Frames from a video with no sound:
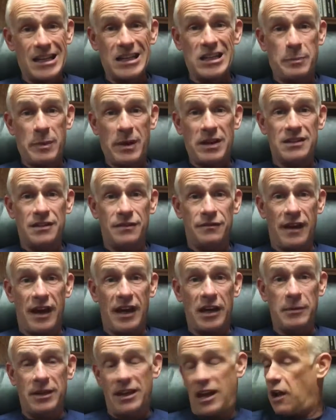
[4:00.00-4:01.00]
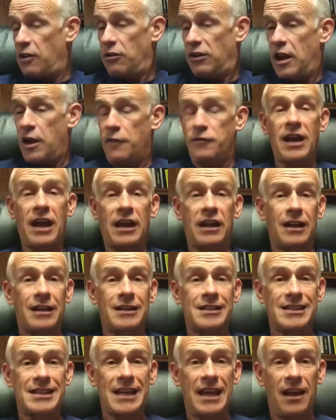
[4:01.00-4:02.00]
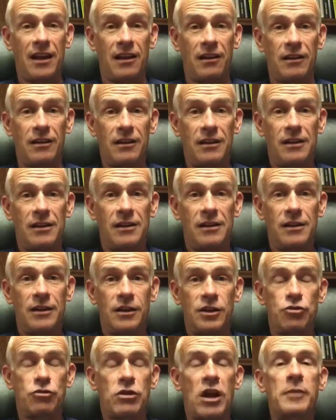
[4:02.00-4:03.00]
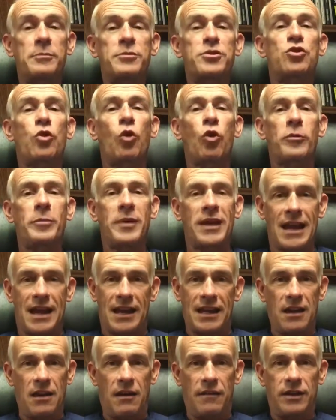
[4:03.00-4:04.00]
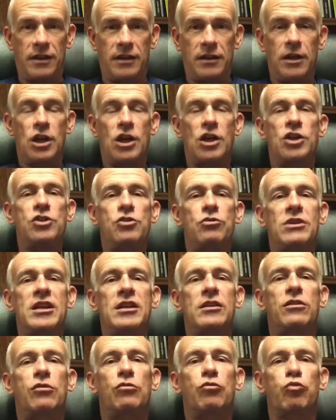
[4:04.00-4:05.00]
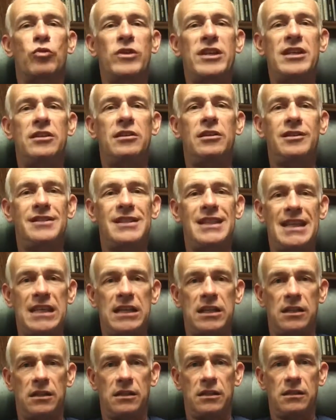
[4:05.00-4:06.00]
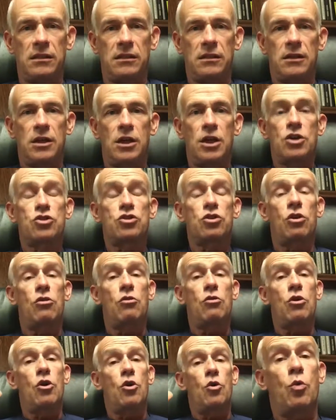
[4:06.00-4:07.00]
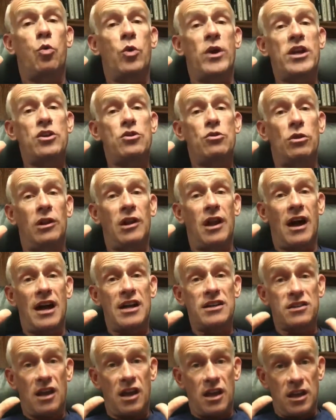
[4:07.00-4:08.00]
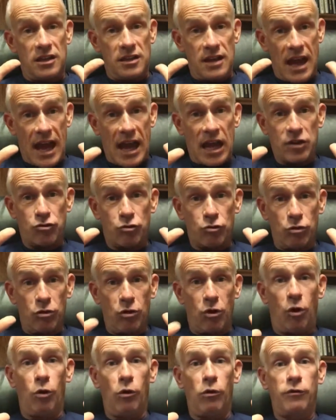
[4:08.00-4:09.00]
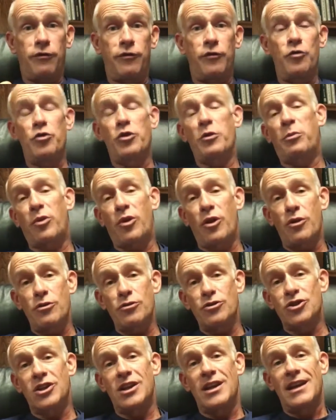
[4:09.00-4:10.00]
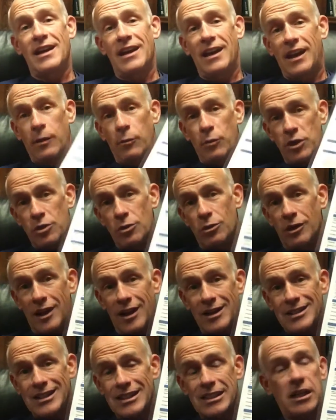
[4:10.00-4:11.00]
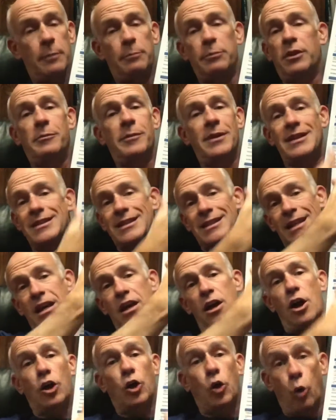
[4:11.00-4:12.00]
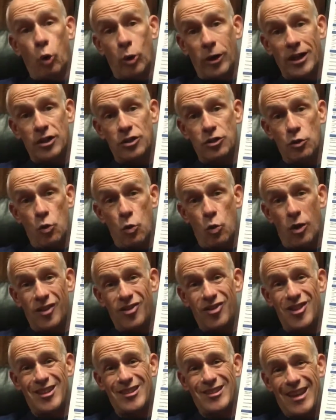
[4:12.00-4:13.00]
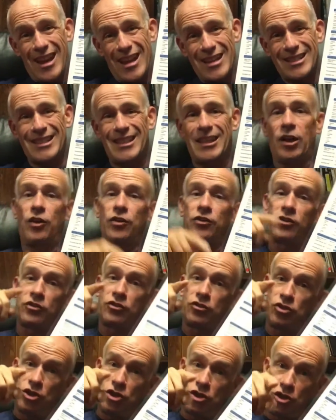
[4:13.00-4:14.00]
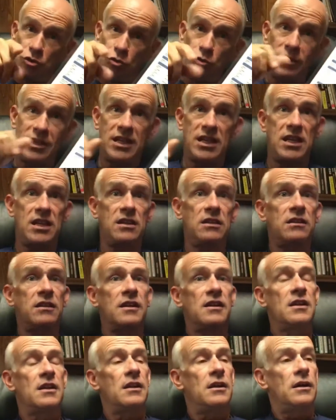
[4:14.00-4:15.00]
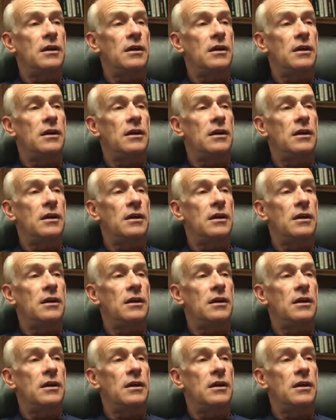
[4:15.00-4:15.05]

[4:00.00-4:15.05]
That's an expensive vitamin. I don't care if you got it on sale. You're not absorbing any of it. You need the real deal. So we utilize a natural whole food approach, and we utilize supplements according to what the test tells us you need.